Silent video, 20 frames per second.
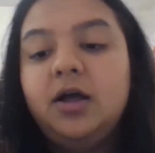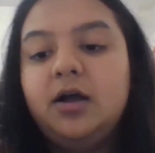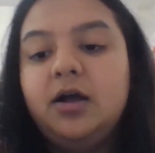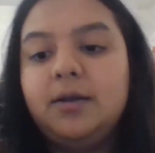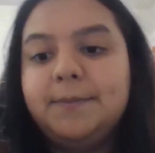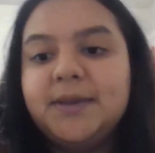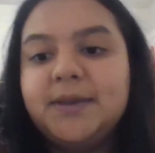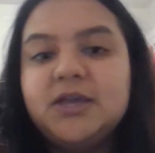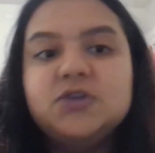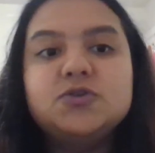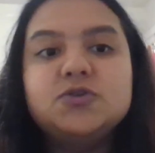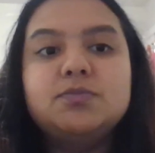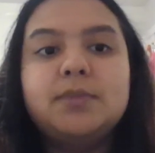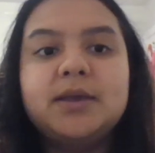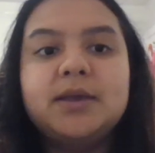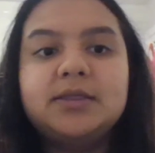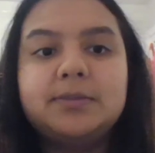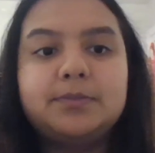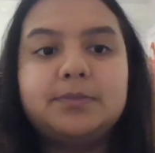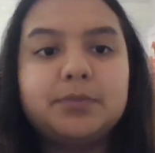
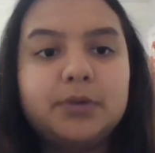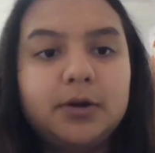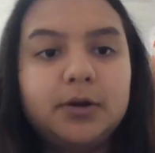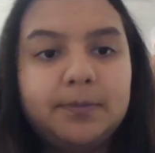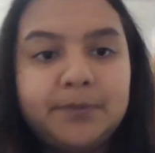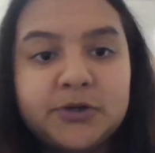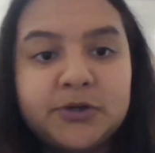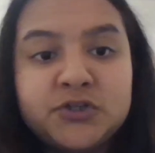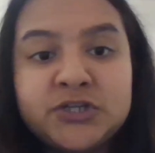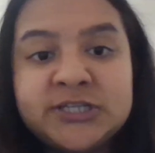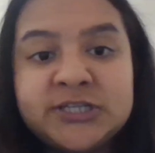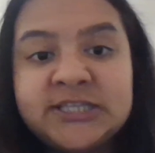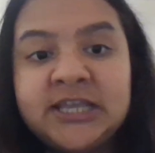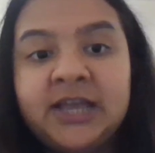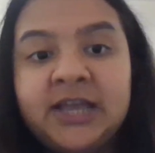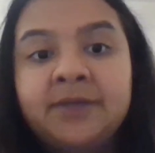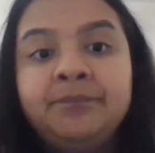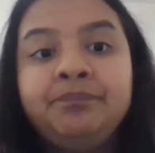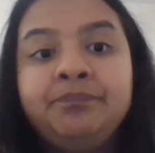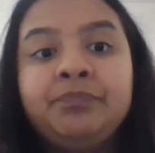make the
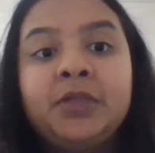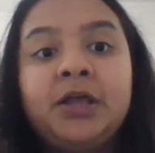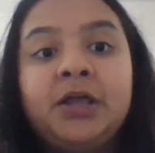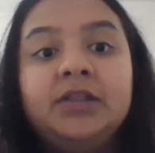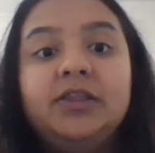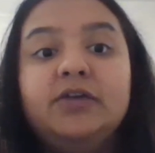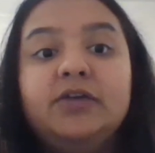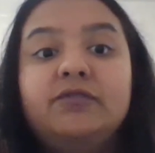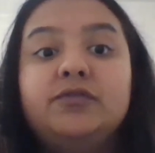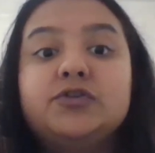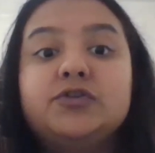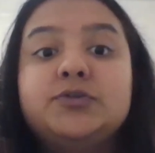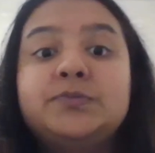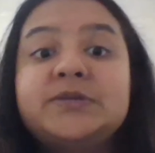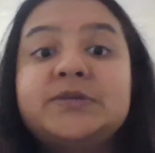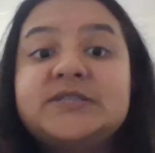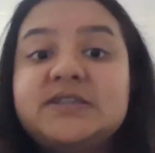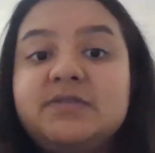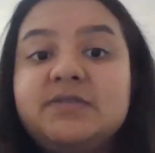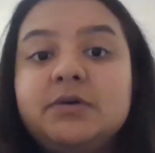purchasing. Therefore, to
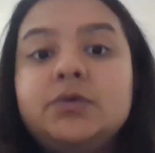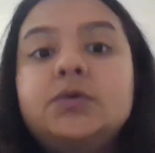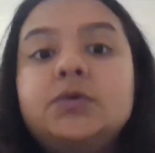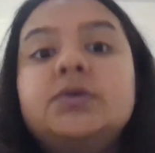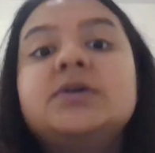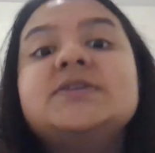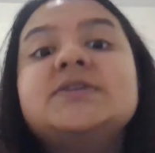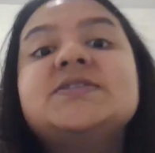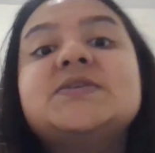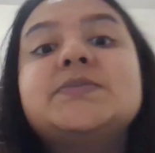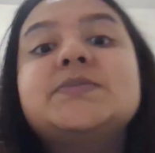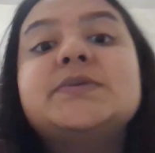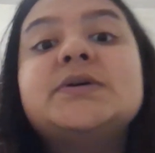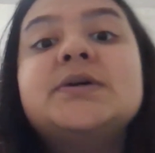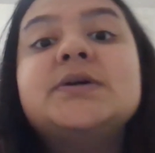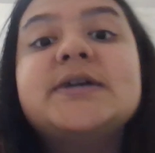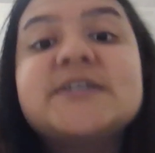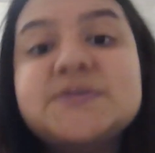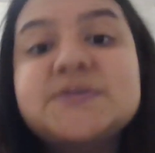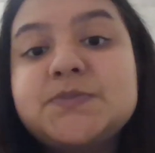preserve a good
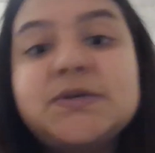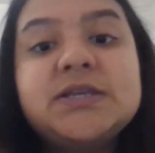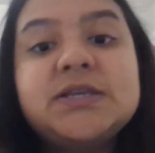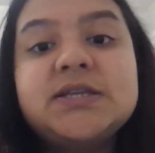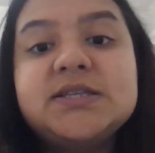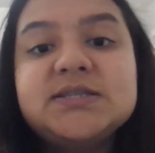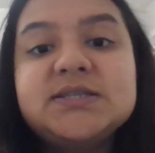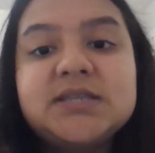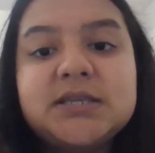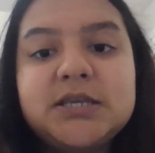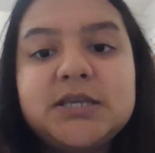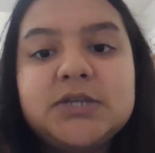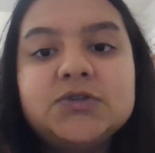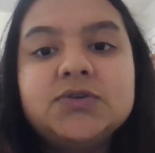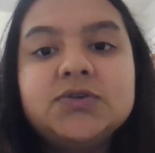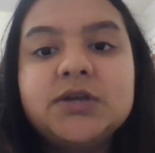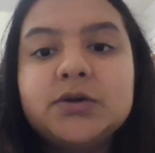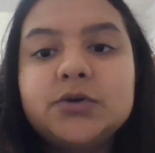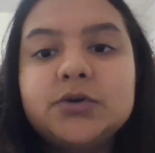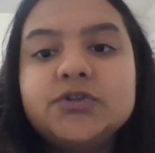customer experience, they need
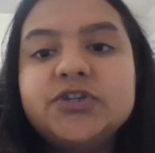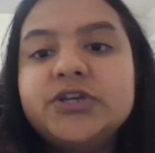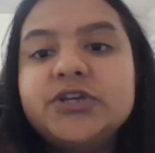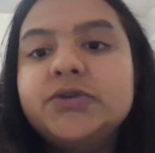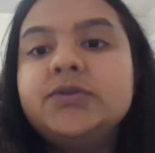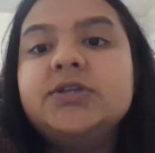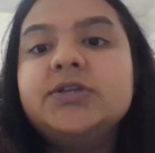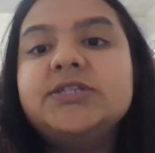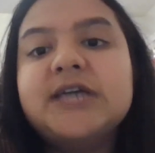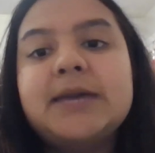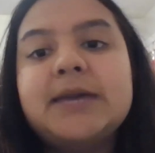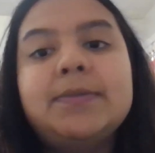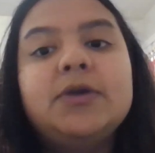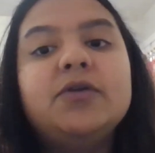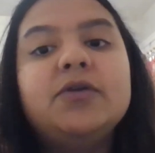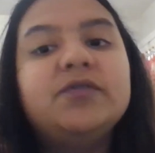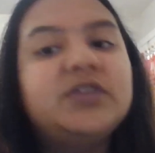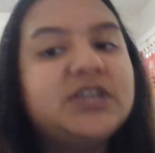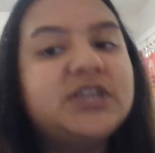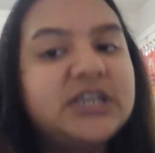to negotiate on the
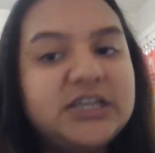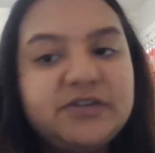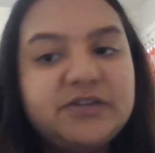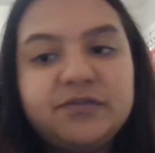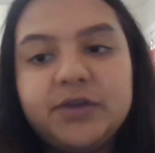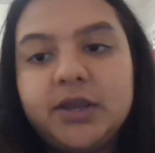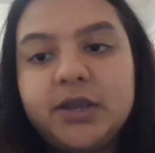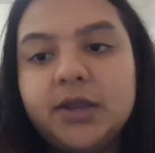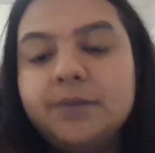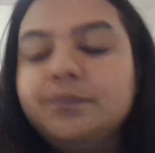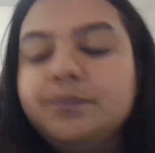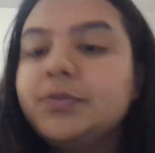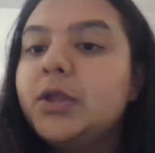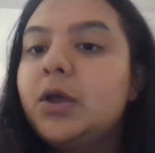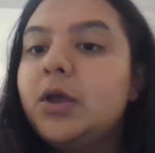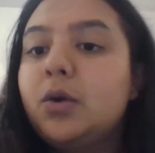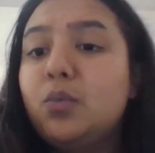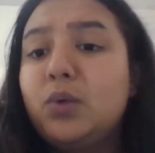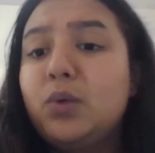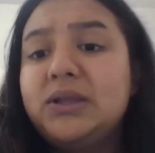timing of delivery.
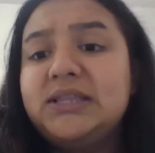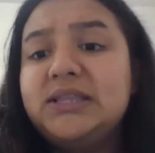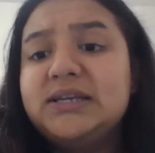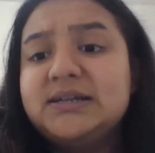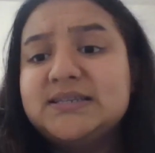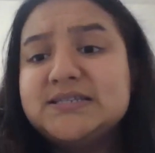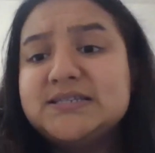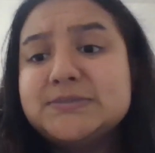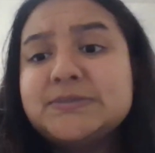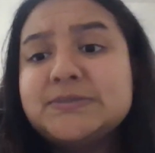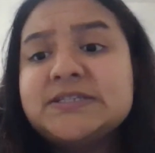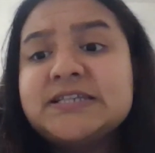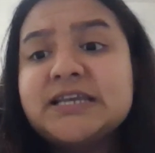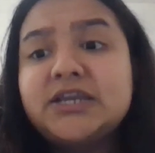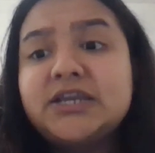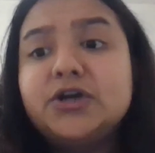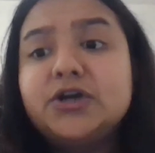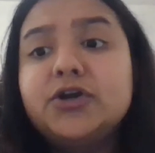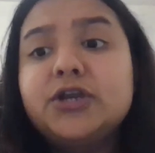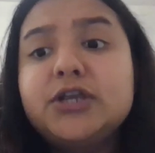While the customers
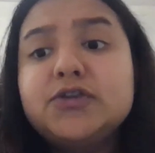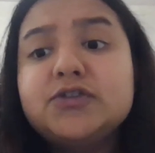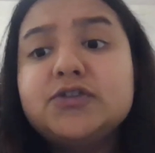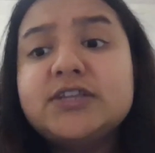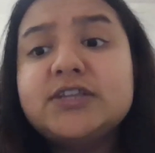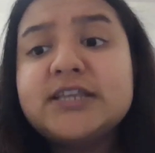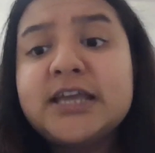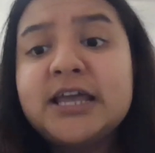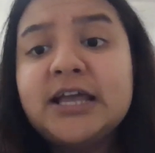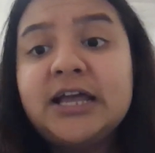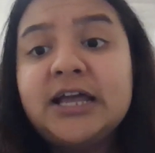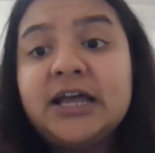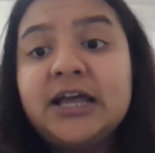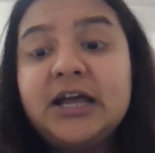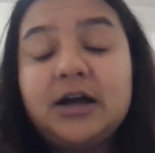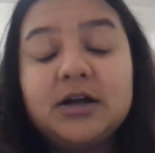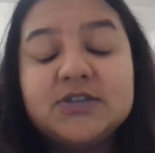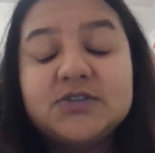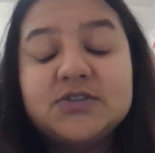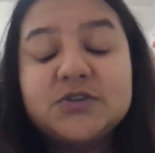can agree to
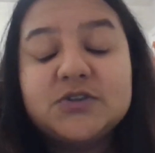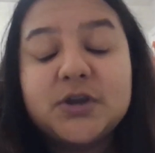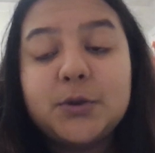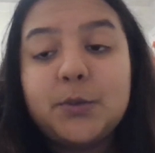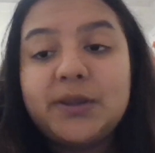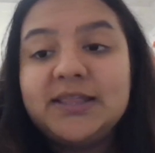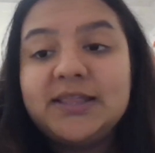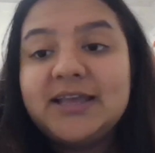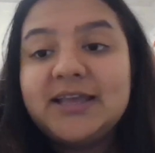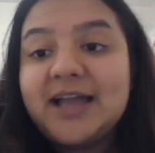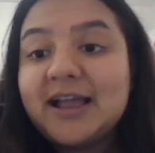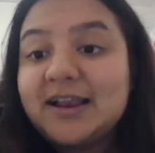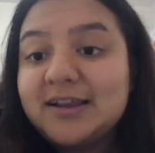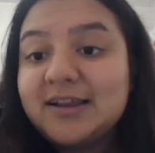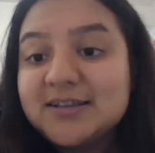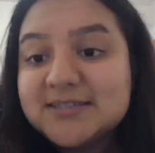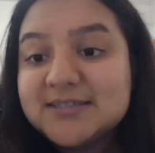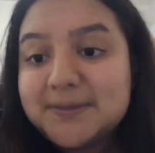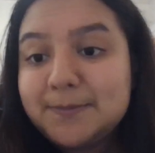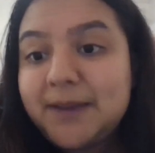while the
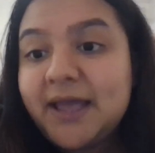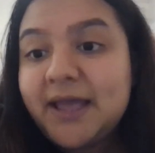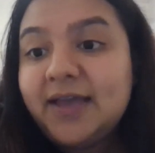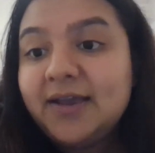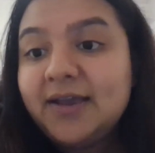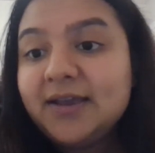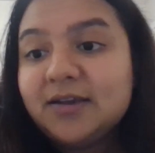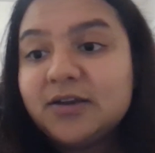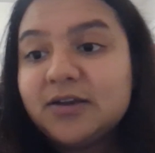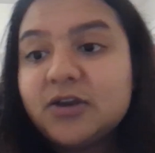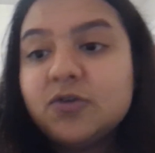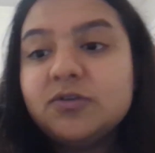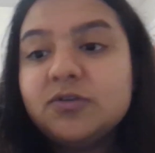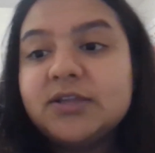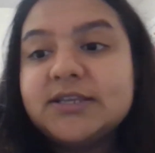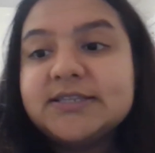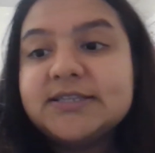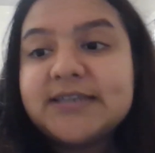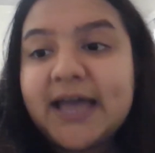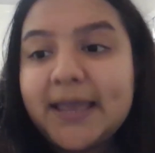supplier can agree to
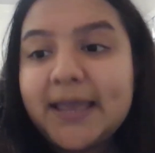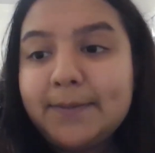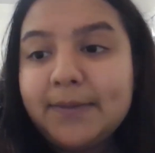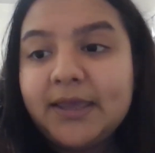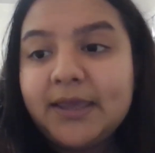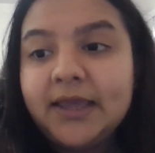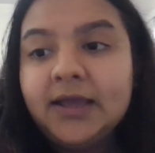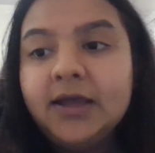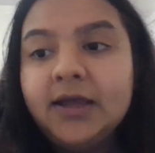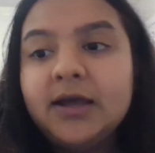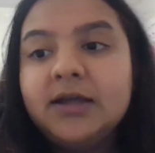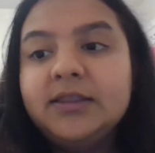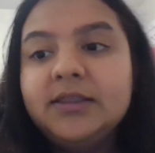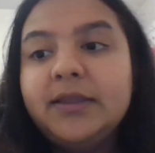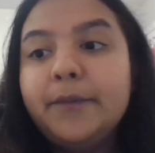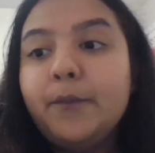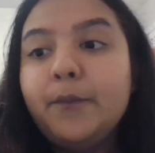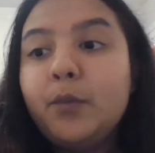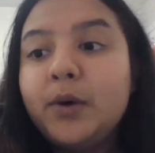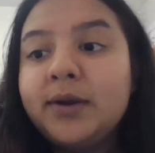the timing,
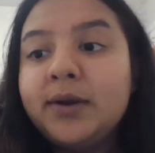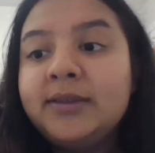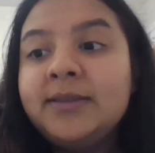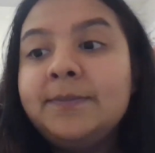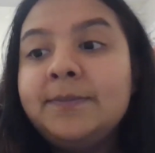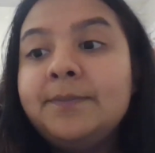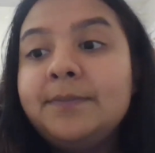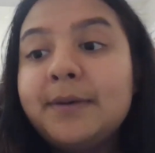they want